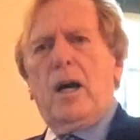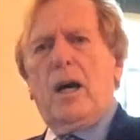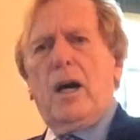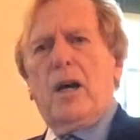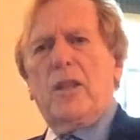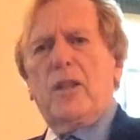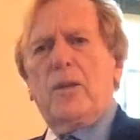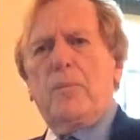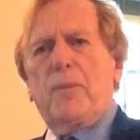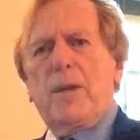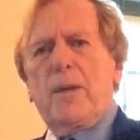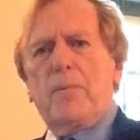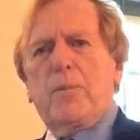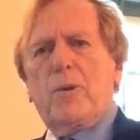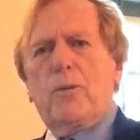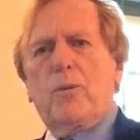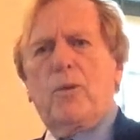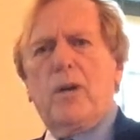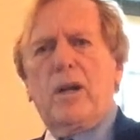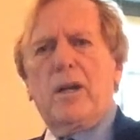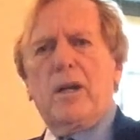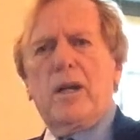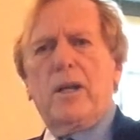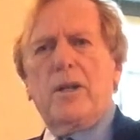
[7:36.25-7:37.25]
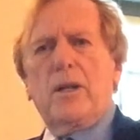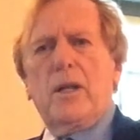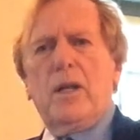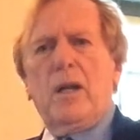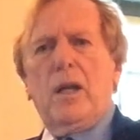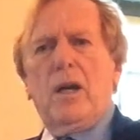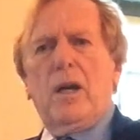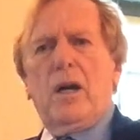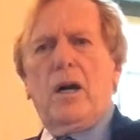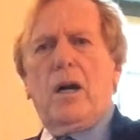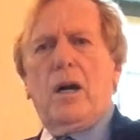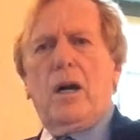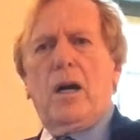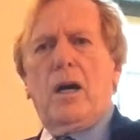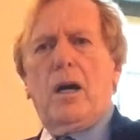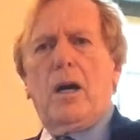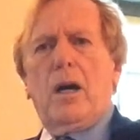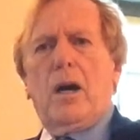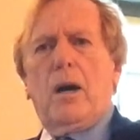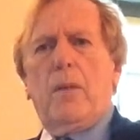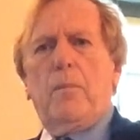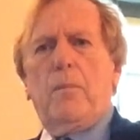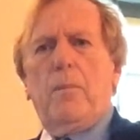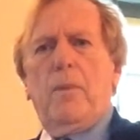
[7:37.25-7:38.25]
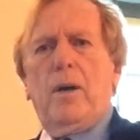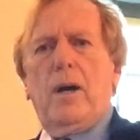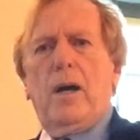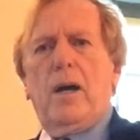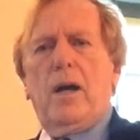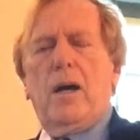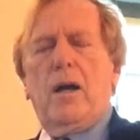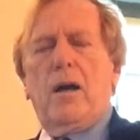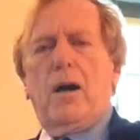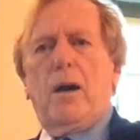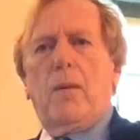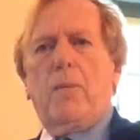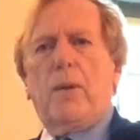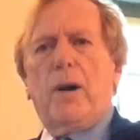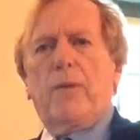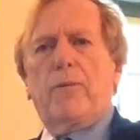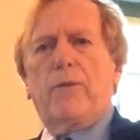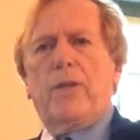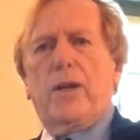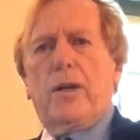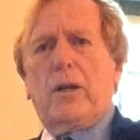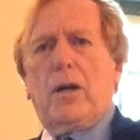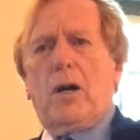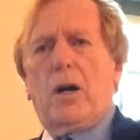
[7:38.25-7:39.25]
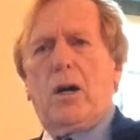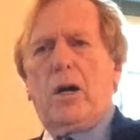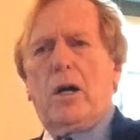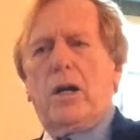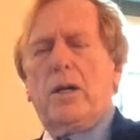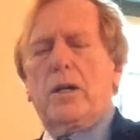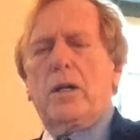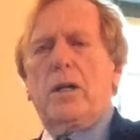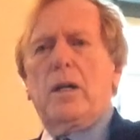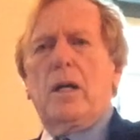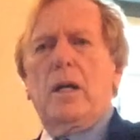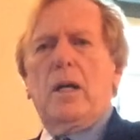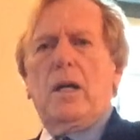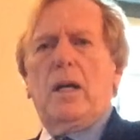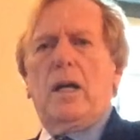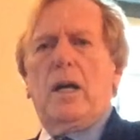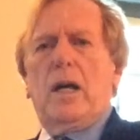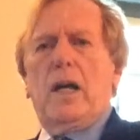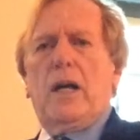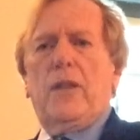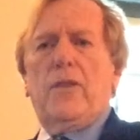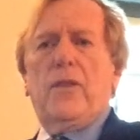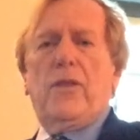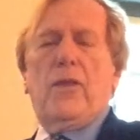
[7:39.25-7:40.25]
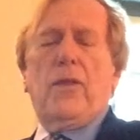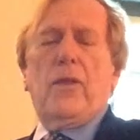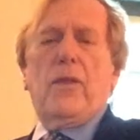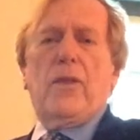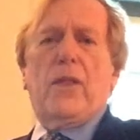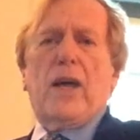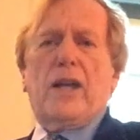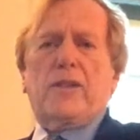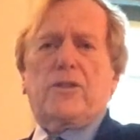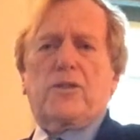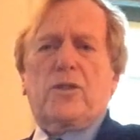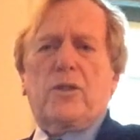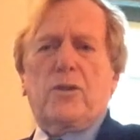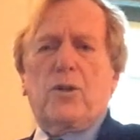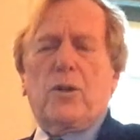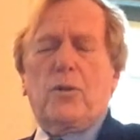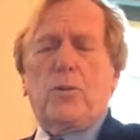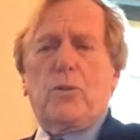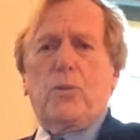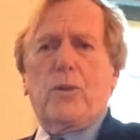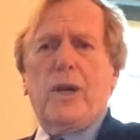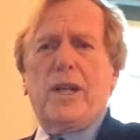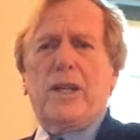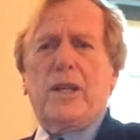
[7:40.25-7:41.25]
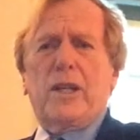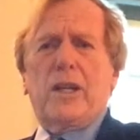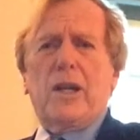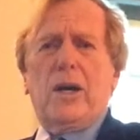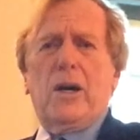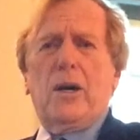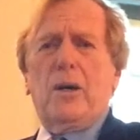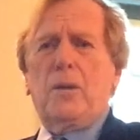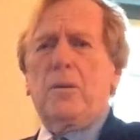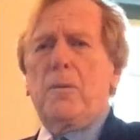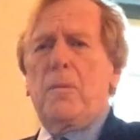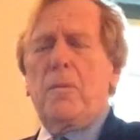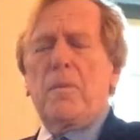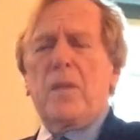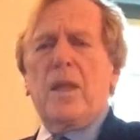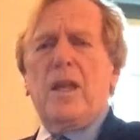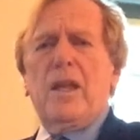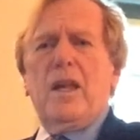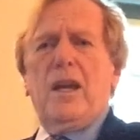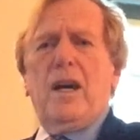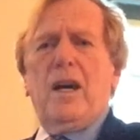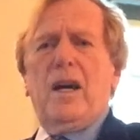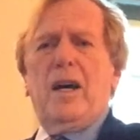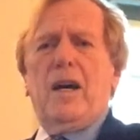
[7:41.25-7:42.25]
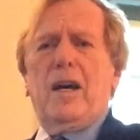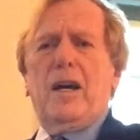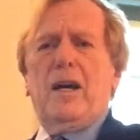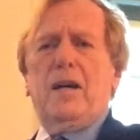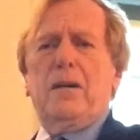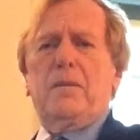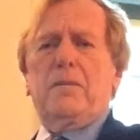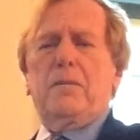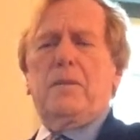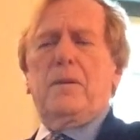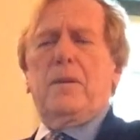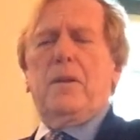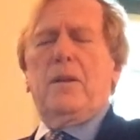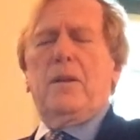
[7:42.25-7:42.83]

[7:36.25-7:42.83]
Other people wear it uh, uh, above their heart, and that's the normal way to go. Uh,